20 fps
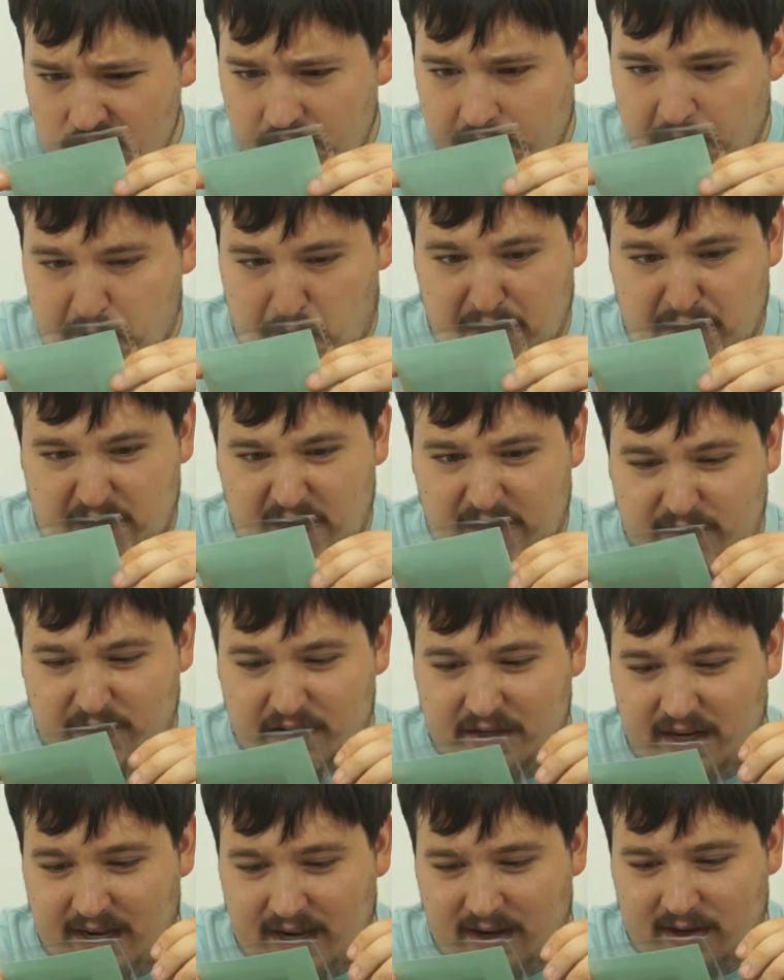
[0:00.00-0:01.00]
The dry transfer
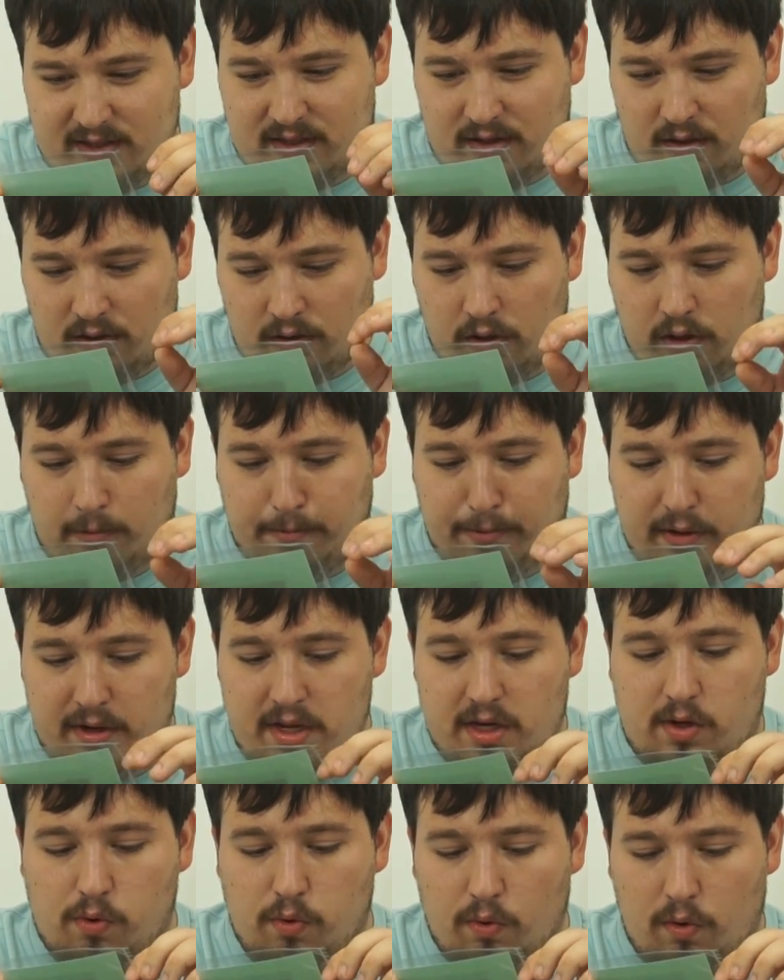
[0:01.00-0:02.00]
decals look
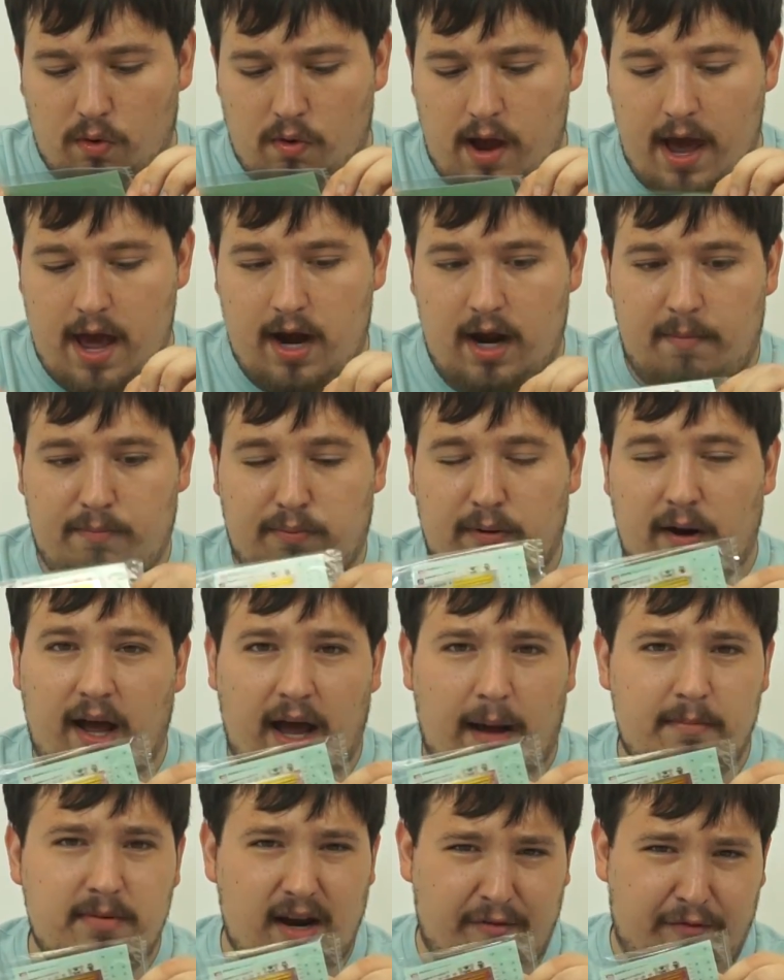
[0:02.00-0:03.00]
pretty cool, and I'm
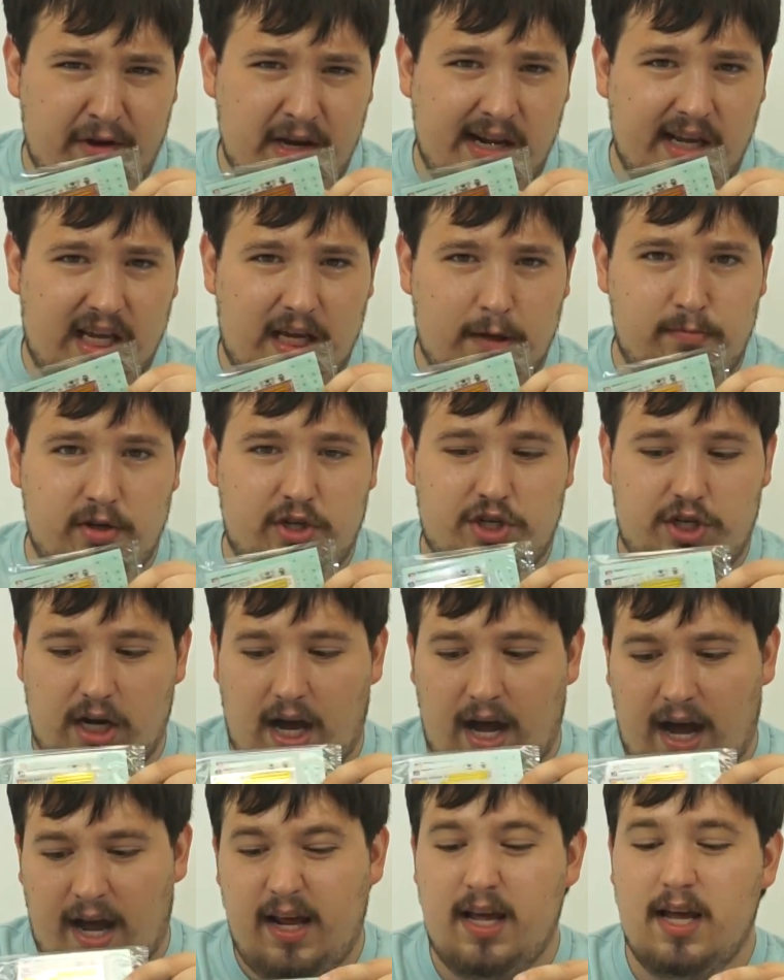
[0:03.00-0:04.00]
definitely going to give them a
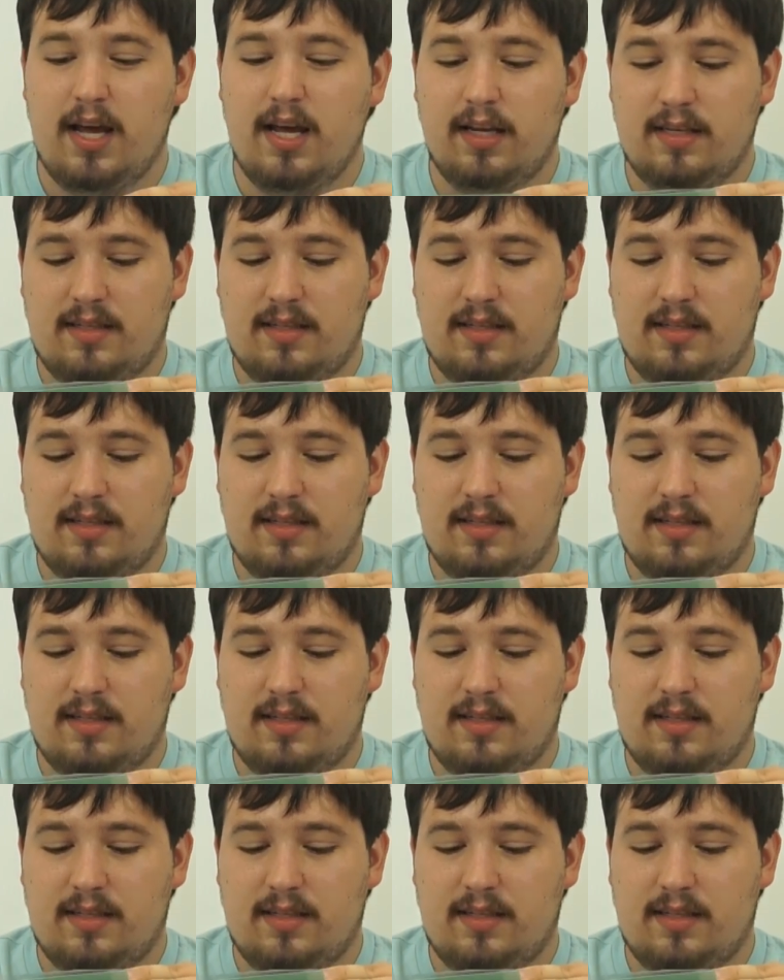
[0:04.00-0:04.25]
shot.